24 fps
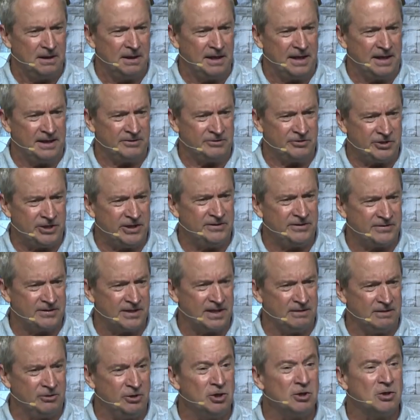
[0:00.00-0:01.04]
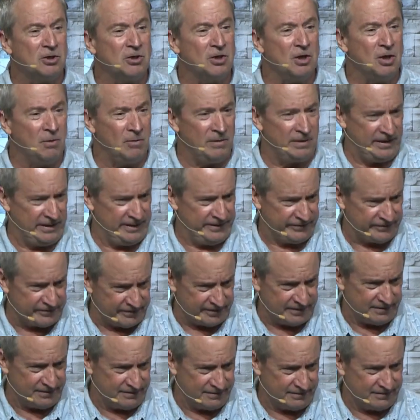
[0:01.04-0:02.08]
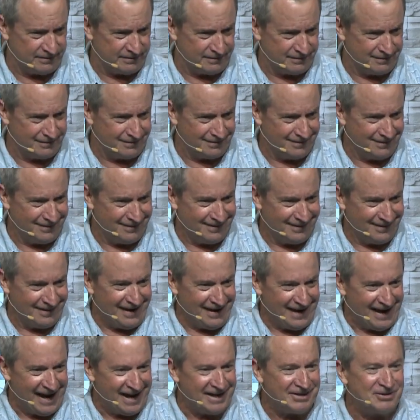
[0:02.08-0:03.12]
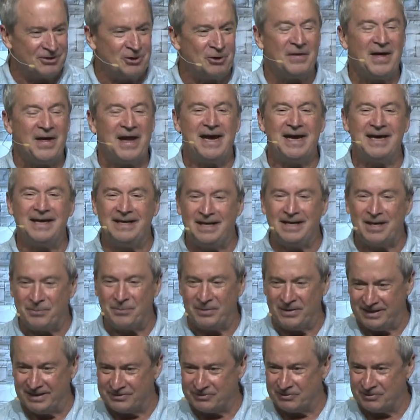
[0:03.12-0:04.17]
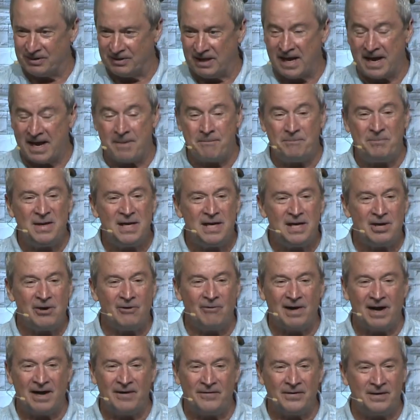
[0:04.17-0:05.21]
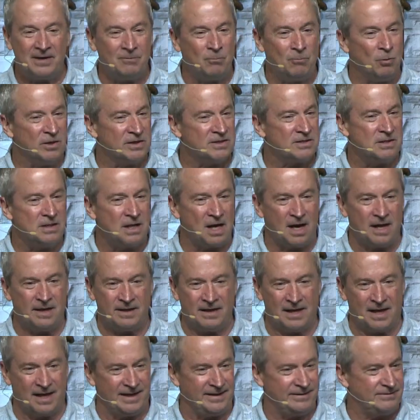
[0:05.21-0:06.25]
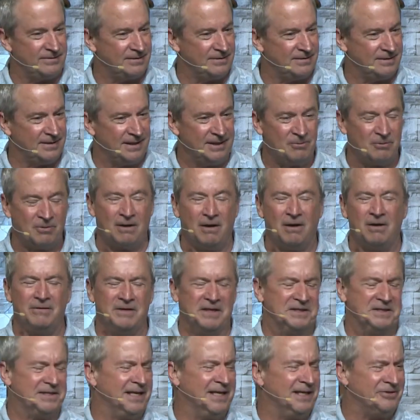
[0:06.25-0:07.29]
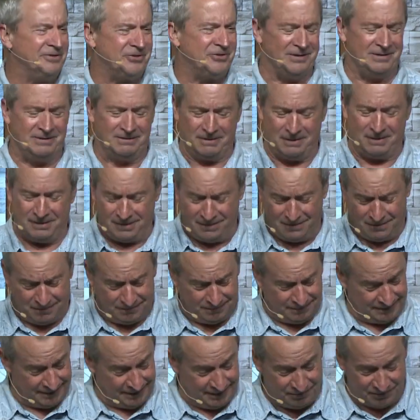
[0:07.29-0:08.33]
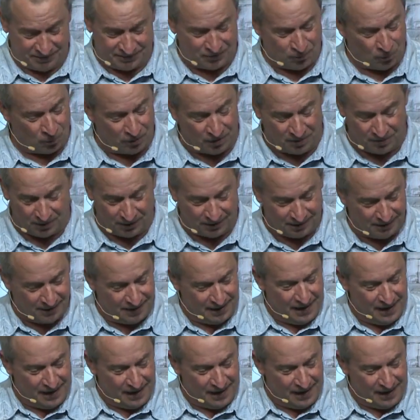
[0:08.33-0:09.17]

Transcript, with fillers: And she said, You're going to Israel. And so they ended up in Israel. And being around them was not nice. It, oh, the tension. Oh, it was horrible.